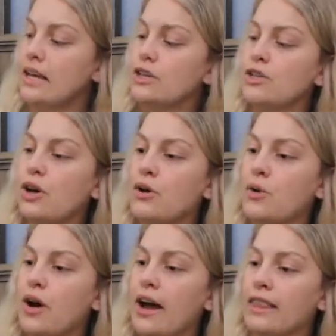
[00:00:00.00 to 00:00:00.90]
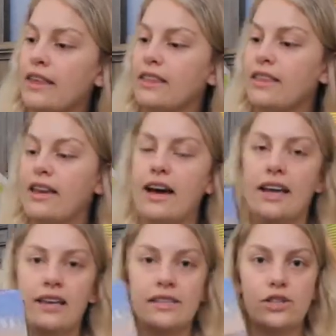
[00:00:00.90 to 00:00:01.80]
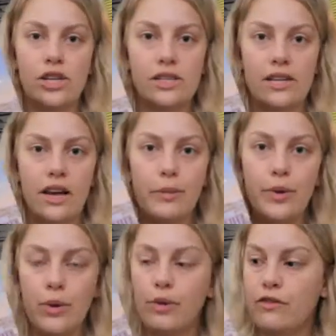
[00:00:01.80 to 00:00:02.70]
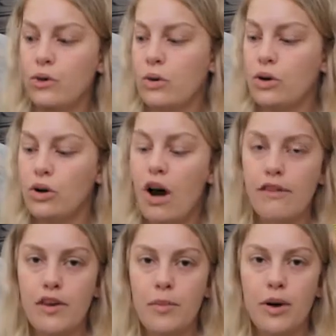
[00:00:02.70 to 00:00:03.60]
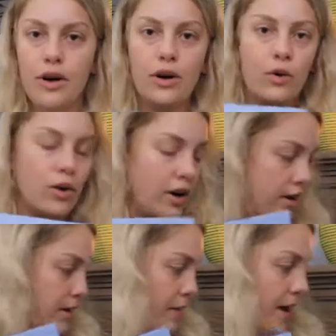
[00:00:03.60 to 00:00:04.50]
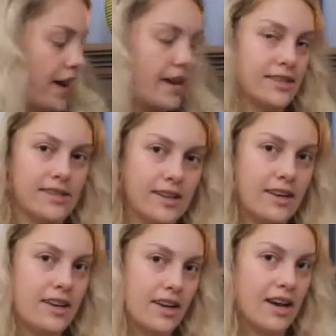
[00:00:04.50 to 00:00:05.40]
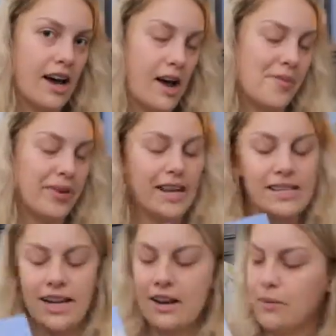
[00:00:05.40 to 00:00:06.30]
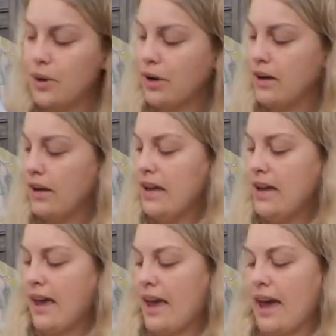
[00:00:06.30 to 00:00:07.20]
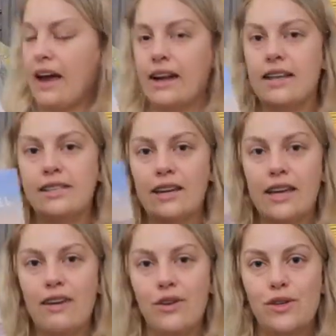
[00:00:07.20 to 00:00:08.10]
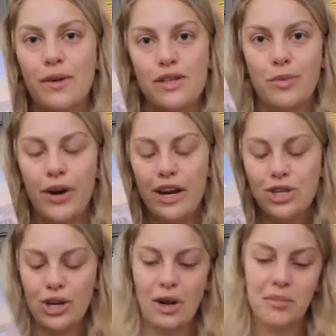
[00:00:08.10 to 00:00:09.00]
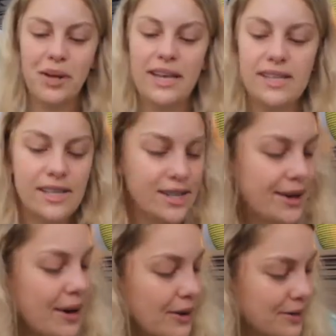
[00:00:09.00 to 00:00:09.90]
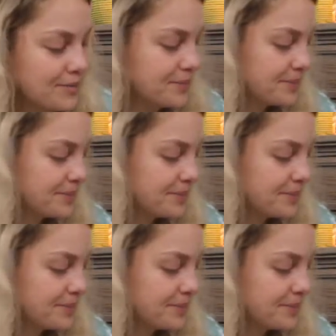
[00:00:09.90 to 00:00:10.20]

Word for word: So I think that that is just a beautiful coffee book, or in my case, um, nightstand book and is going to give you some inspiration on places to go.